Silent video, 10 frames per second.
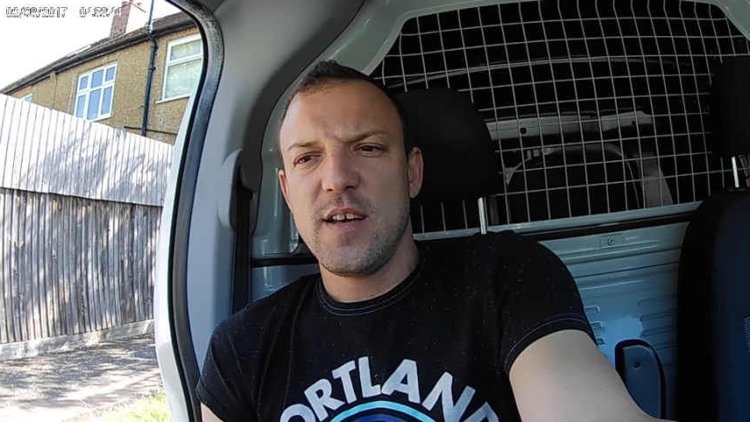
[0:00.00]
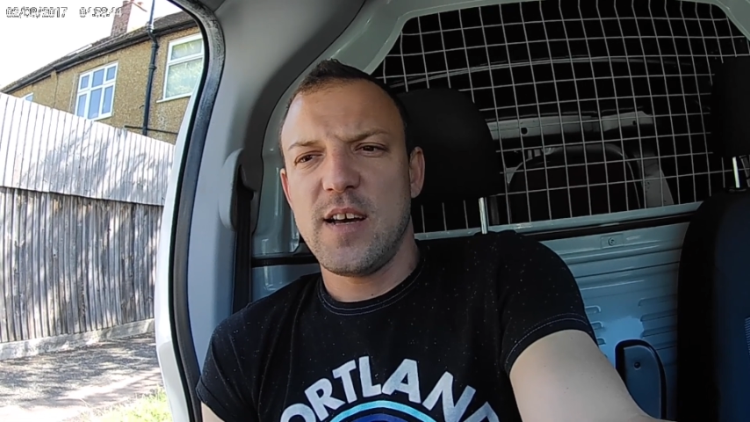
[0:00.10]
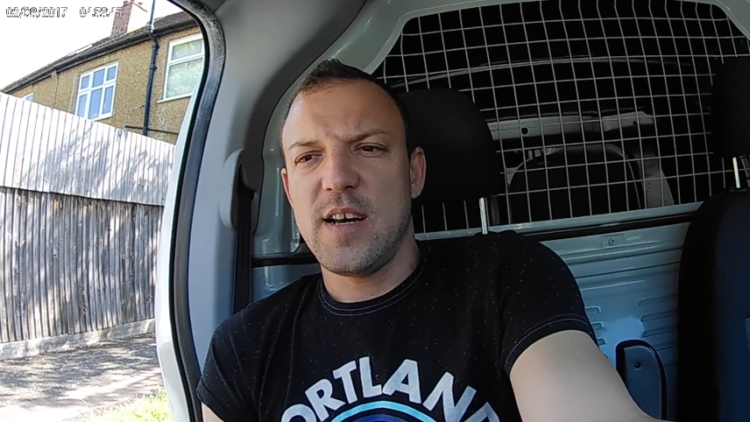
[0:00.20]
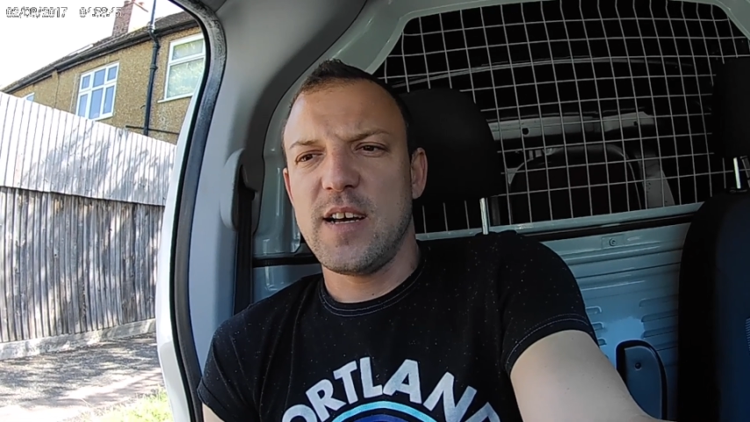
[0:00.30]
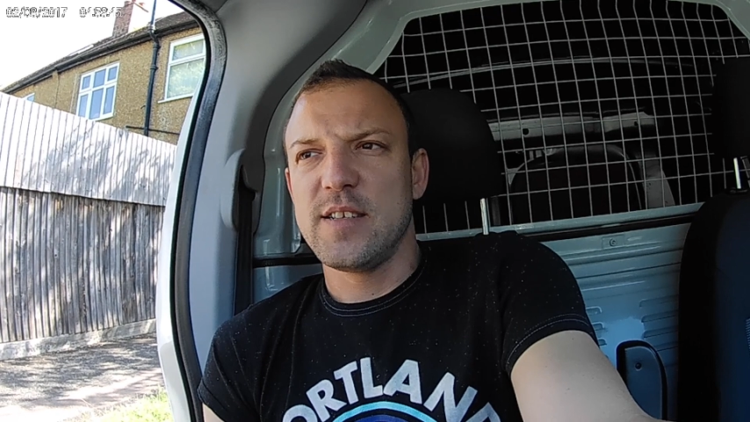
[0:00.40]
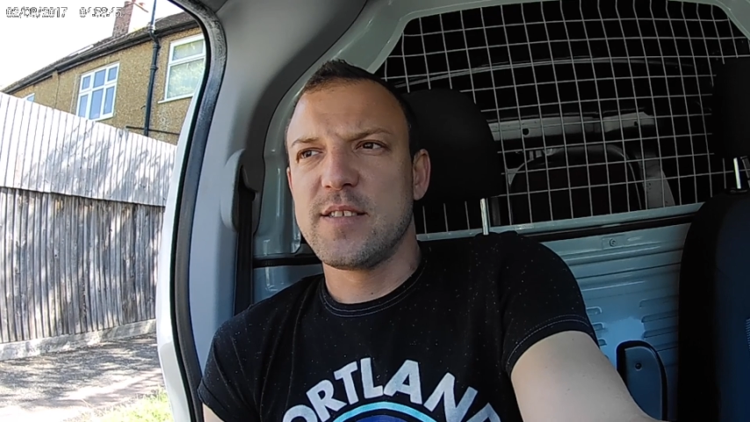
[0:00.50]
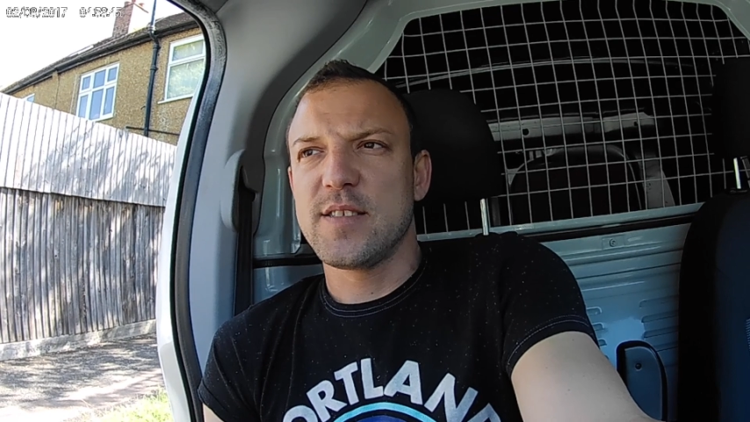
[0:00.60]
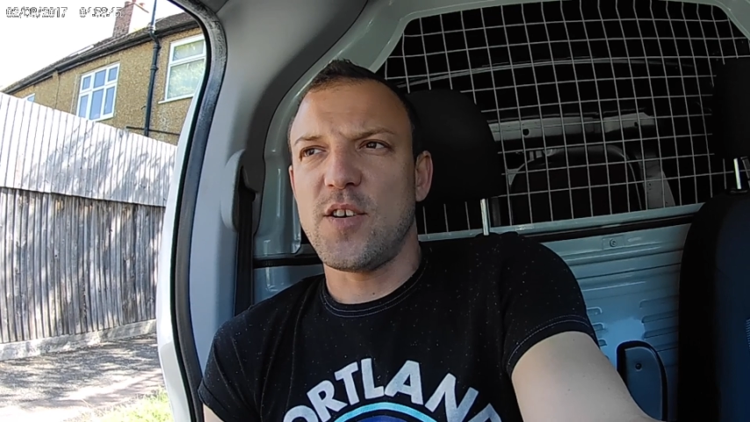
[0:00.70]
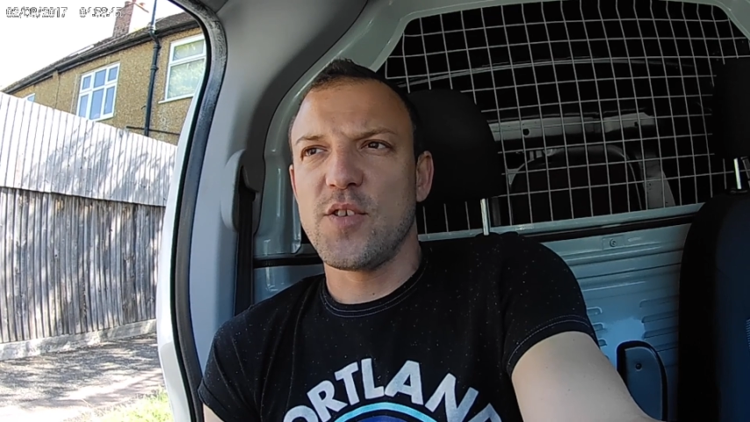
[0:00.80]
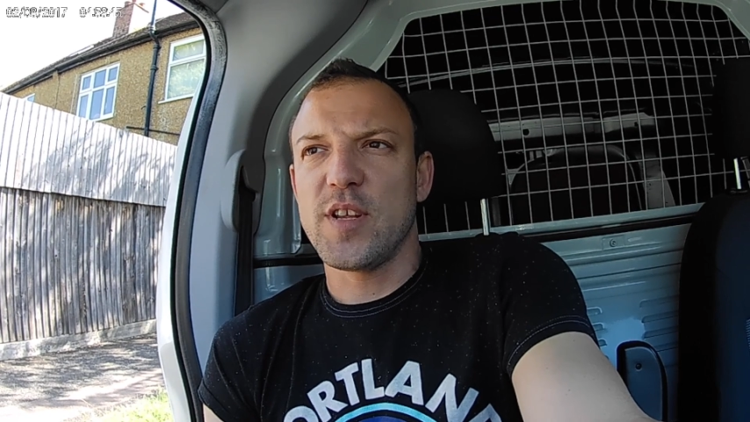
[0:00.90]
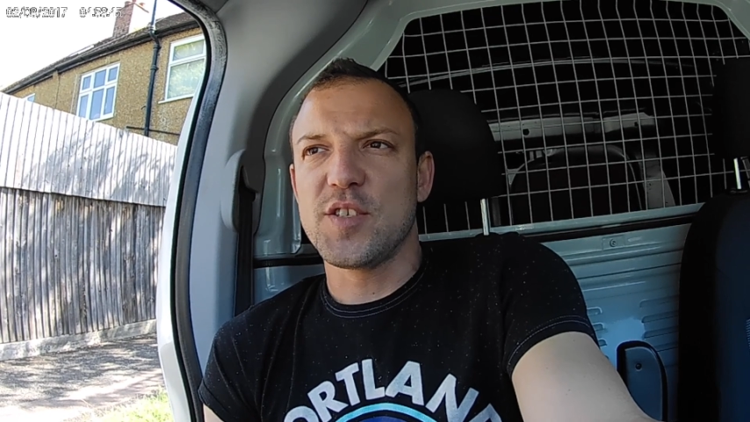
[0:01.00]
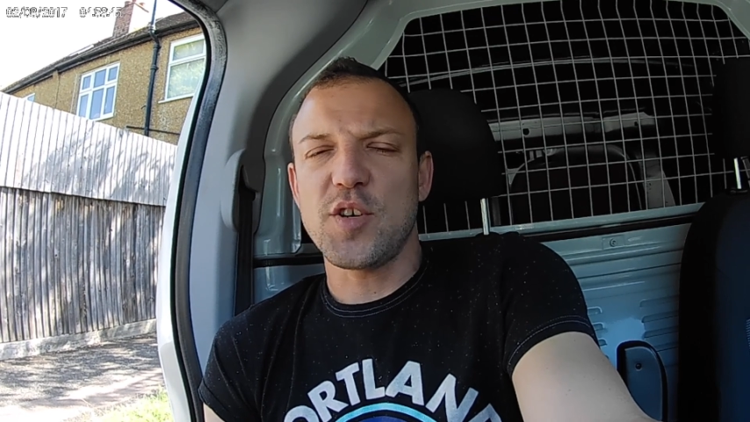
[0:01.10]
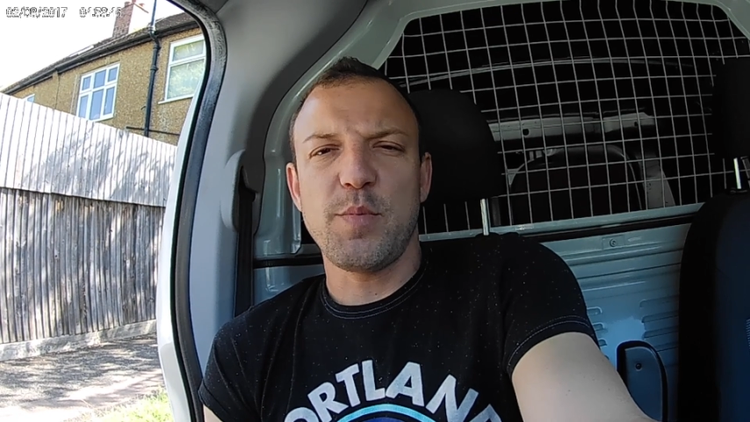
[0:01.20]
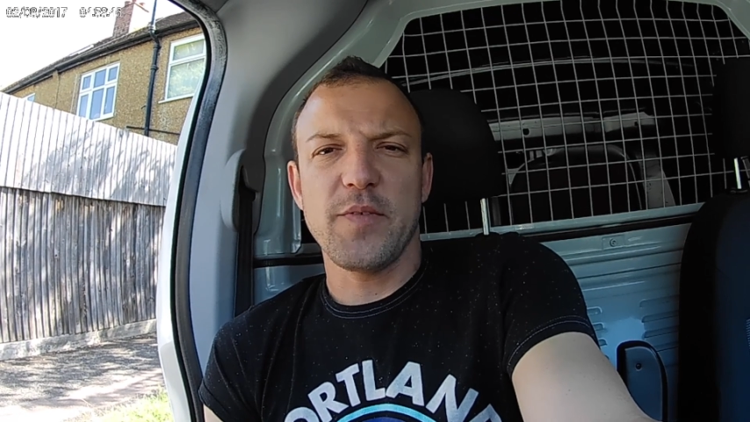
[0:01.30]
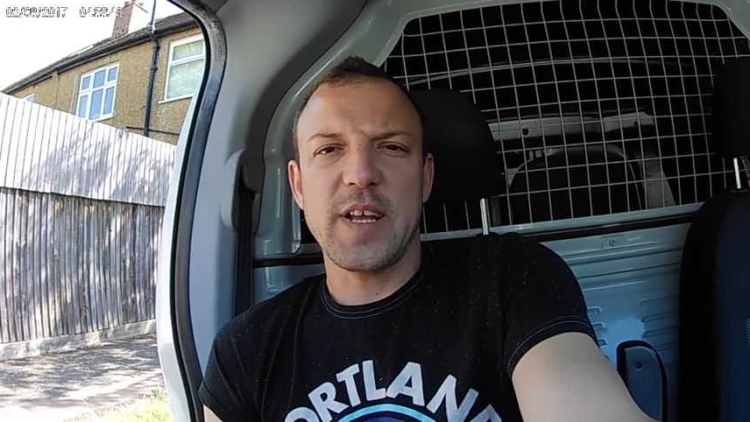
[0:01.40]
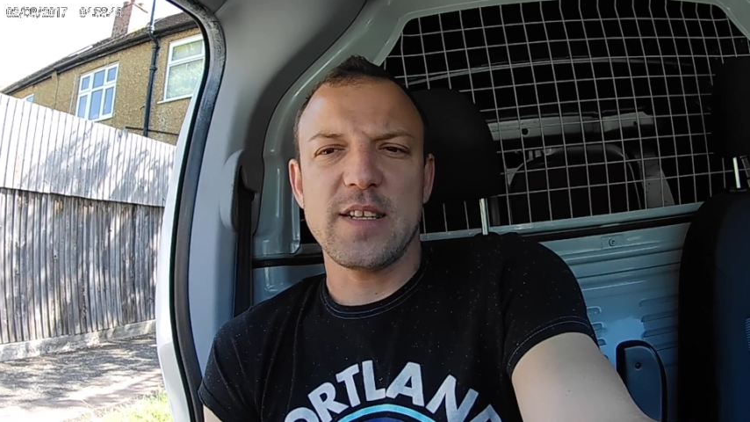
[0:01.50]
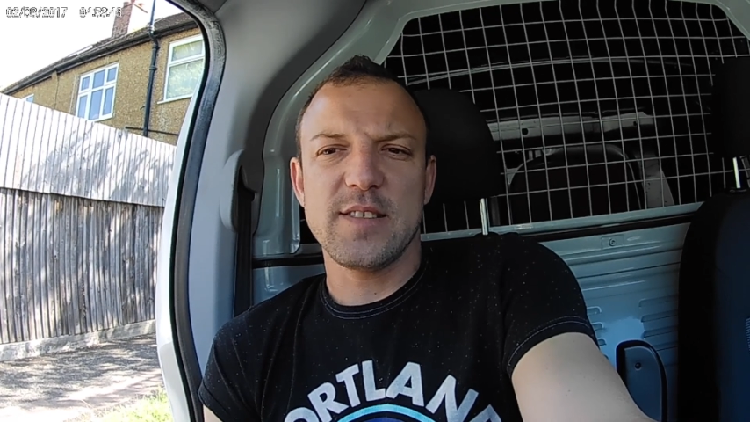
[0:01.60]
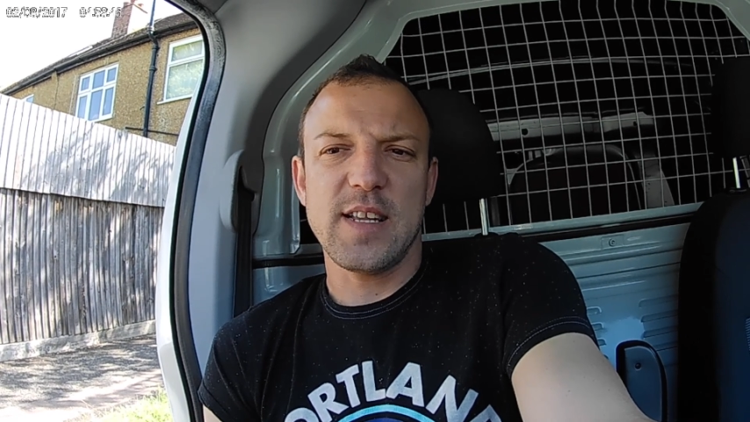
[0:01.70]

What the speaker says: And on the top of that,